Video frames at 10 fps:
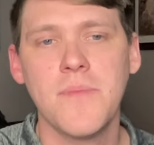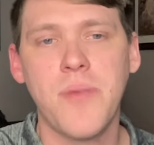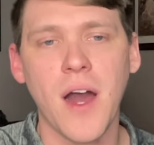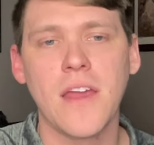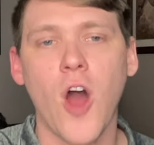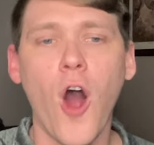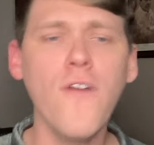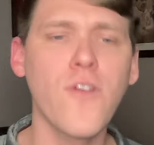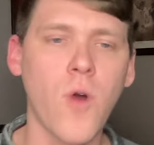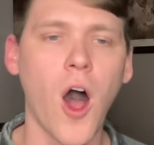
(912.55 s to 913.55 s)
But
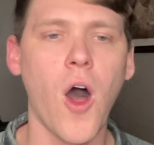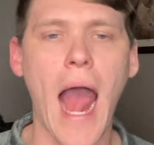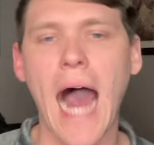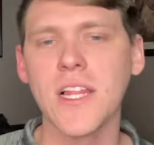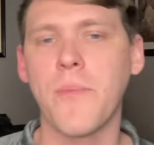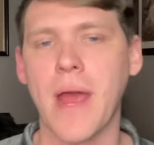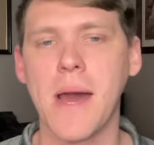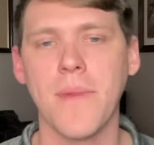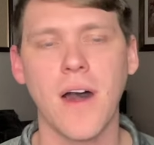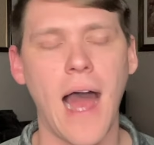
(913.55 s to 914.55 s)
overall,
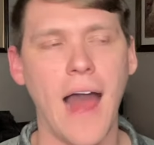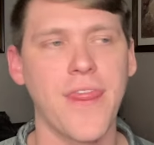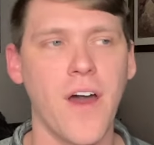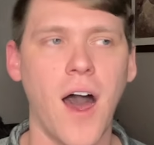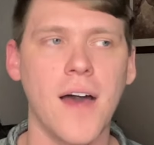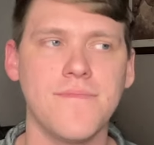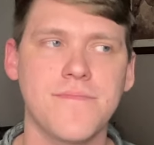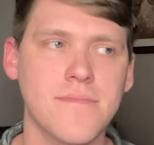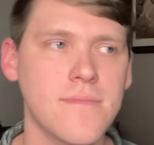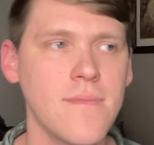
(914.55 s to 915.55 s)
Alabama, I thought,
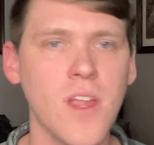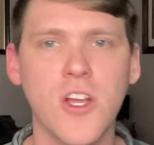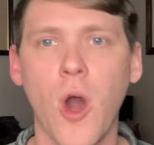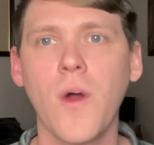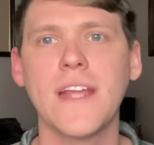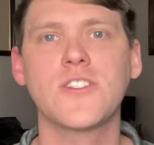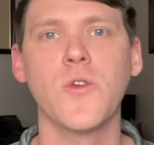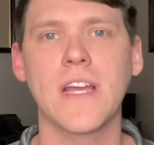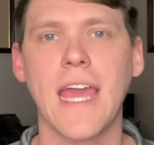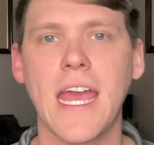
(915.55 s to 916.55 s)
going
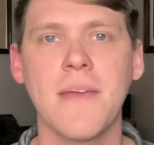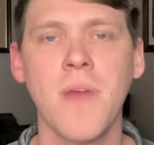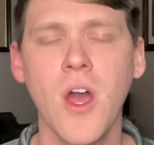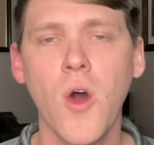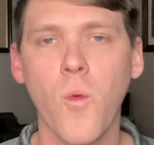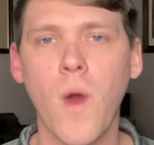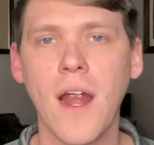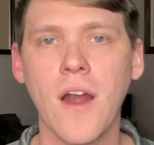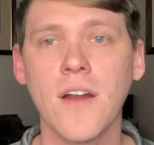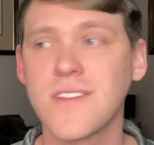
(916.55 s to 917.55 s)
into a game
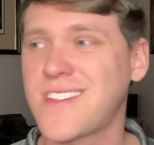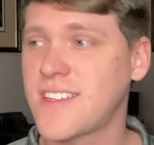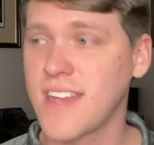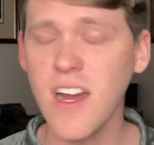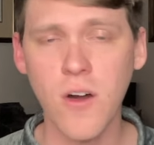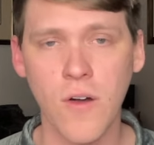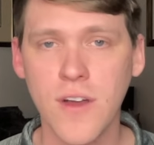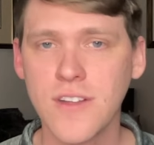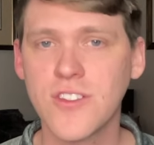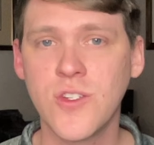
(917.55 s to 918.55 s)
where still,
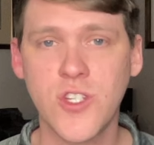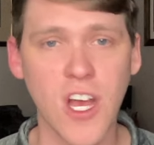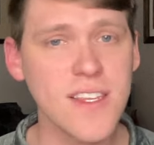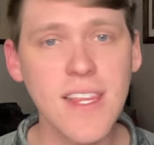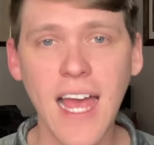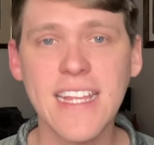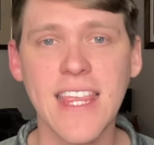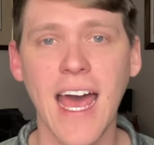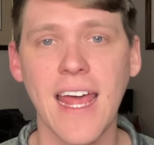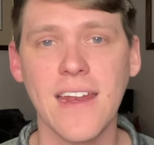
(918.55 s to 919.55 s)
just like
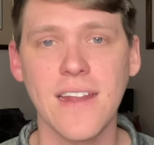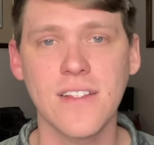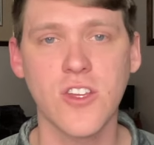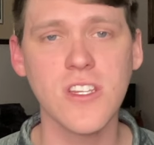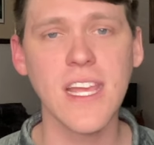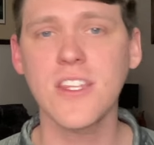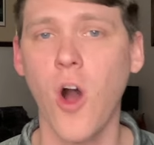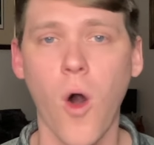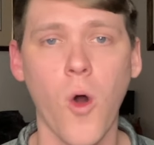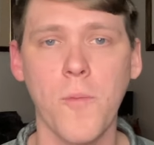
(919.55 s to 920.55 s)
that, just like the
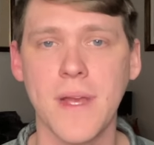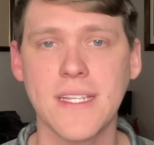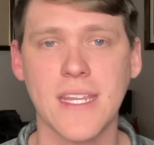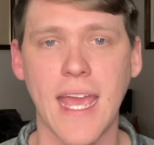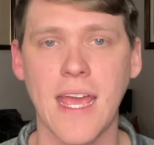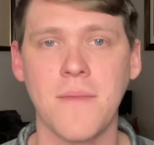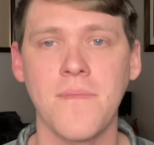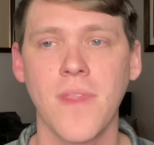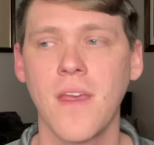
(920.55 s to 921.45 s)
Ole Miss game,